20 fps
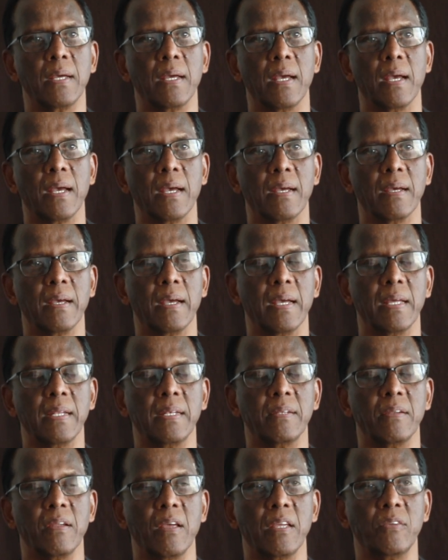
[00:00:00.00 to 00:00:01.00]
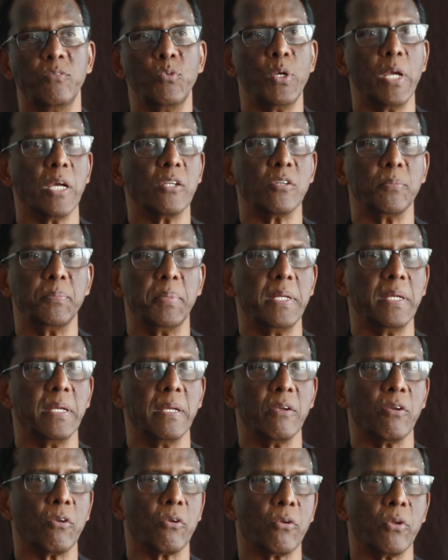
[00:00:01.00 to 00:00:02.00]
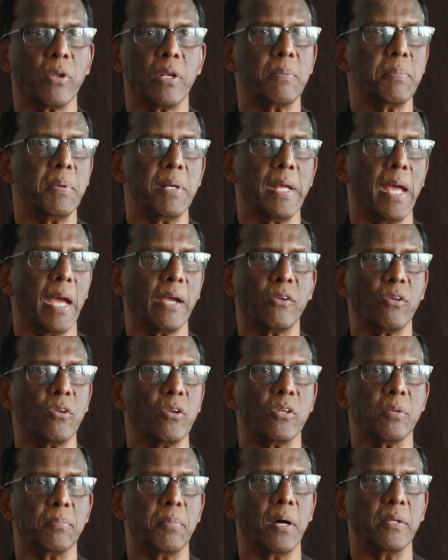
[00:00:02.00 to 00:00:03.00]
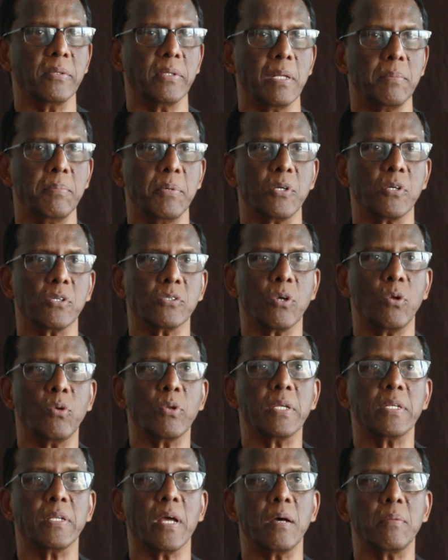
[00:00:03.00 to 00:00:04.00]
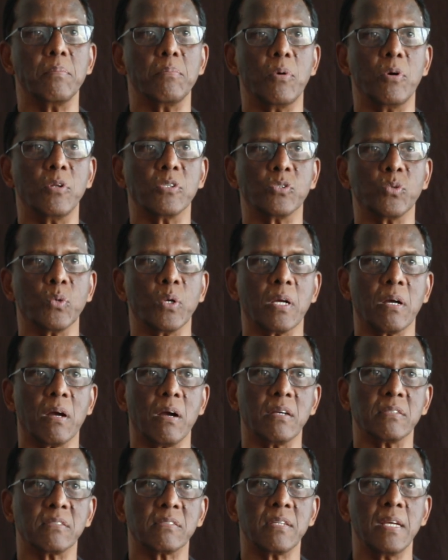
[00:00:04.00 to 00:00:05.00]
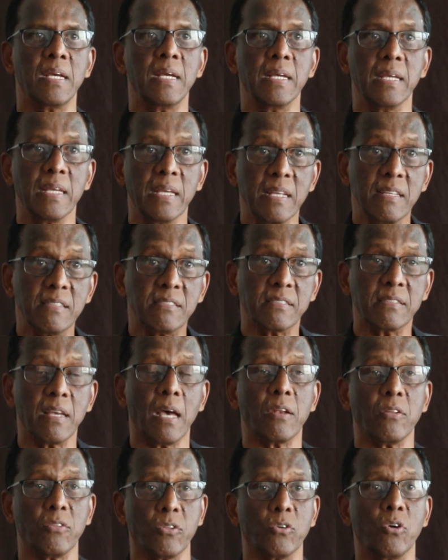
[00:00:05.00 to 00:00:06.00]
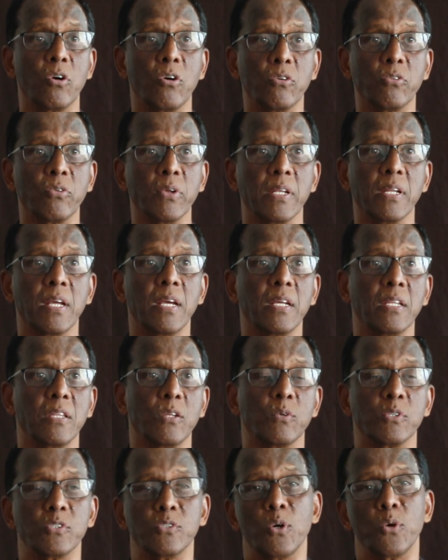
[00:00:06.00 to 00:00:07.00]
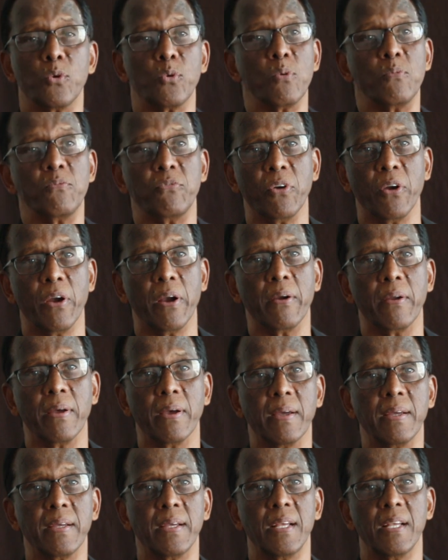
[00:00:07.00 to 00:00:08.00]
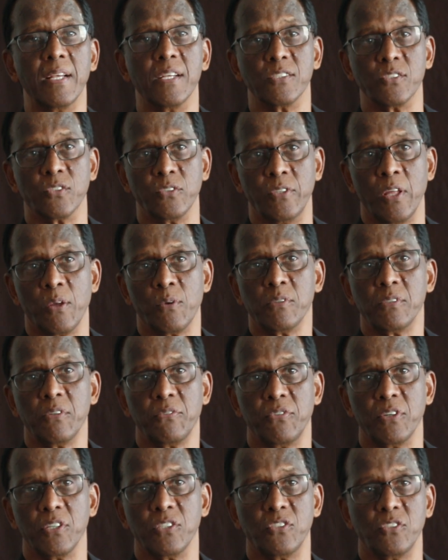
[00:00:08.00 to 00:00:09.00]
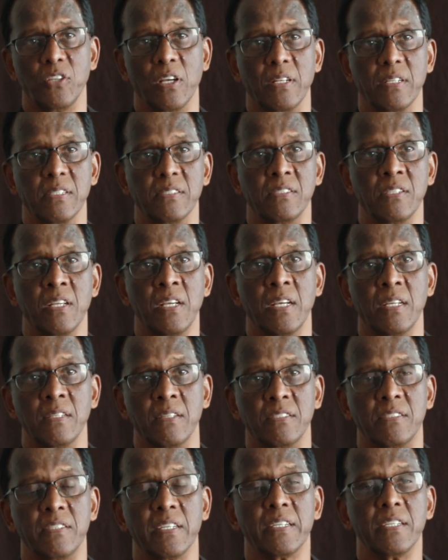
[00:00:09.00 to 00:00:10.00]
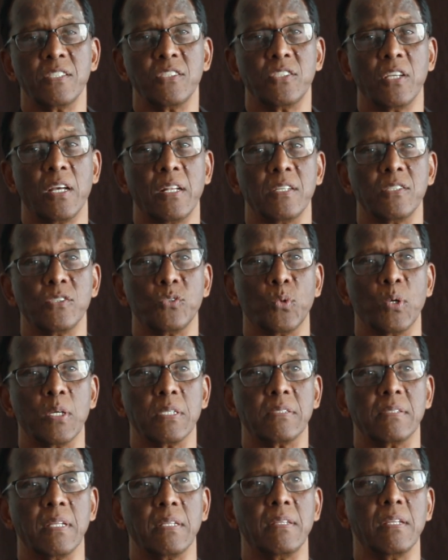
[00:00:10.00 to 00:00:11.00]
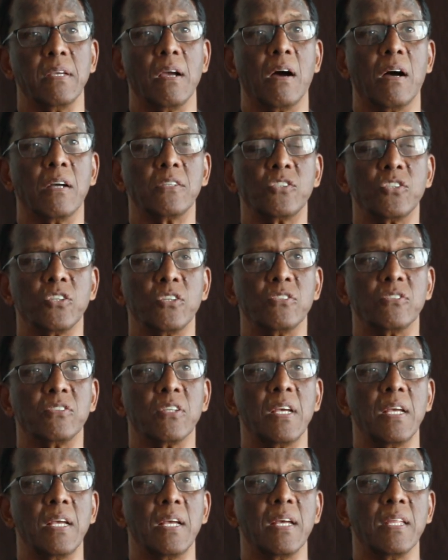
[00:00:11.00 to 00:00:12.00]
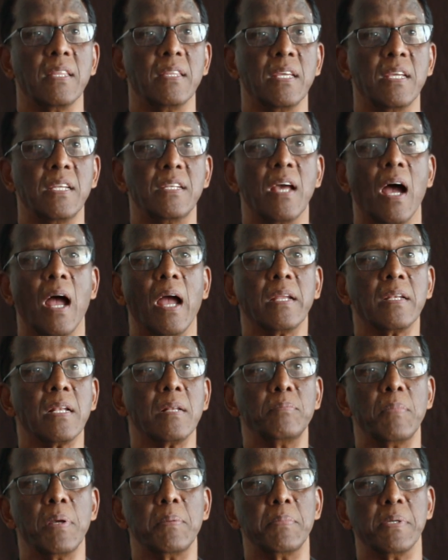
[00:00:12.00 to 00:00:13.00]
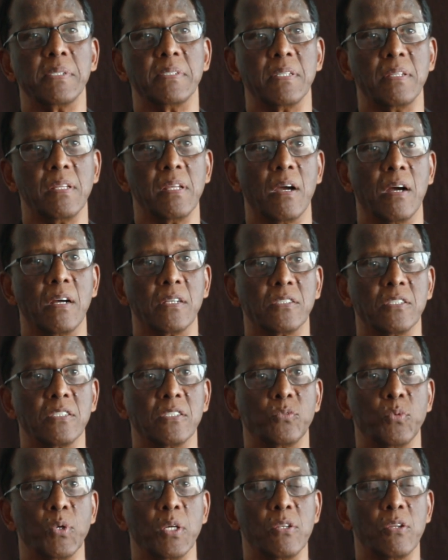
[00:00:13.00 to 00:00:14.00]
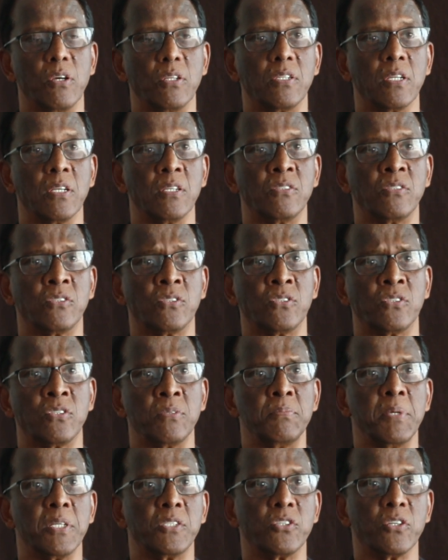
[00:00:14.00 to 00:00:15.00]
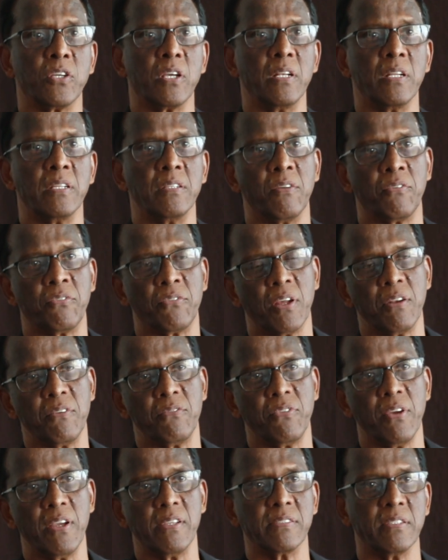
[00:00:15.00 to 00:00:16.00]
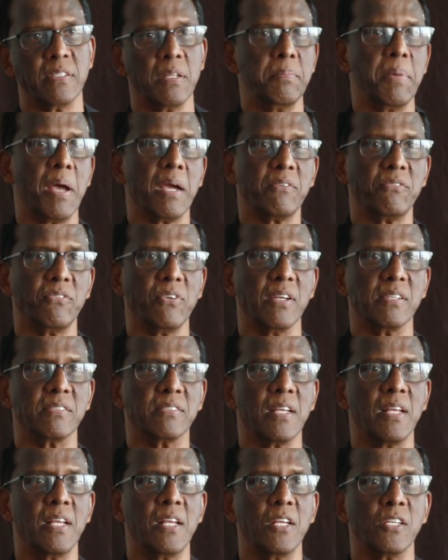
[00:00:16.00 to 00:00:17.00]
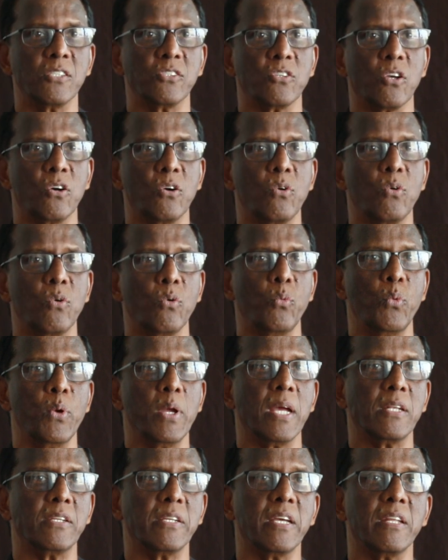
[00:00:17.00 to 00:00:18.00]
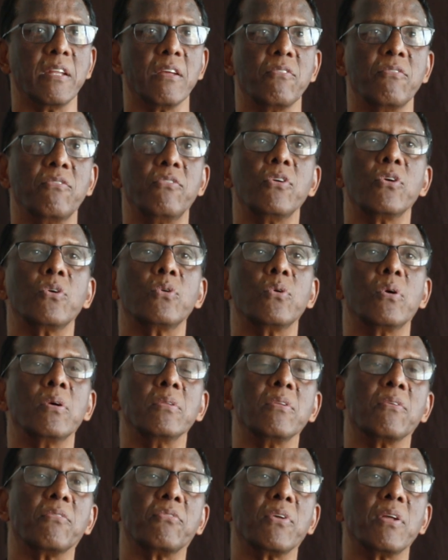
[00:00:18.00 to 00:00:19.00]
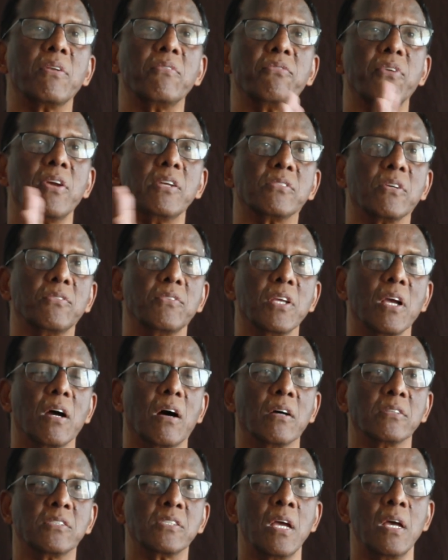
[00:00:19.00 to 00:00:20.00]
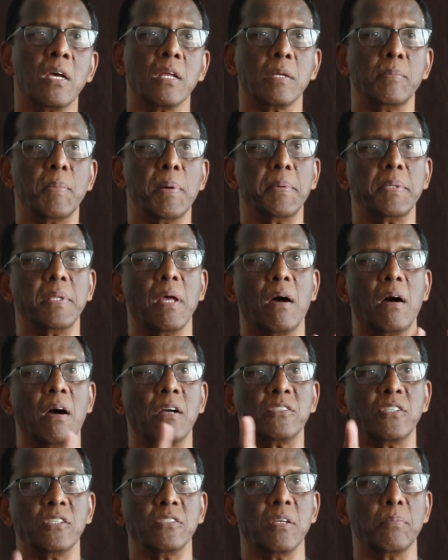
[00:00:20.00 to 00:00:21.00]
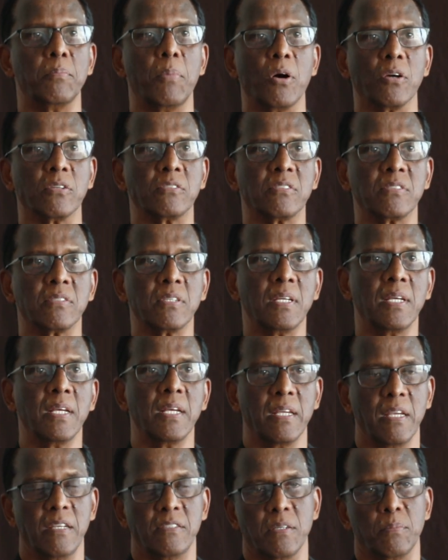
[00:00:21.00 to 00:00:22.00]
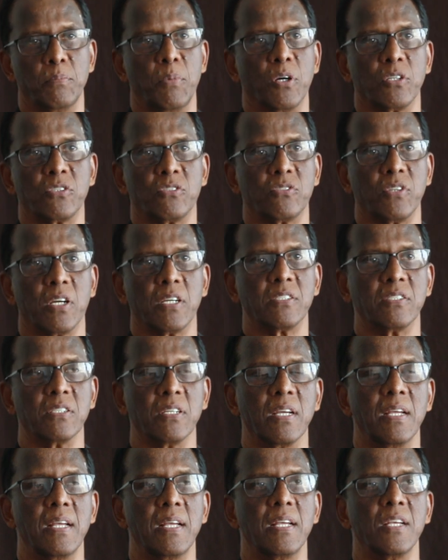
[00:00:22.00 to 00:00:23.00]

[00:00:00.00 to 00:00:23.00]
And we had to be incredibly accurate about that, because holding down bolts were cast inside of the concrete. There was no room for error. So that was the first challenge. The second challenge was that the arches, the diagonal members in the arches, were not symmetrical in the front face and the back face. So we had to get a view on the front face of the arch. Remember, the arch is a box. It's a box structure.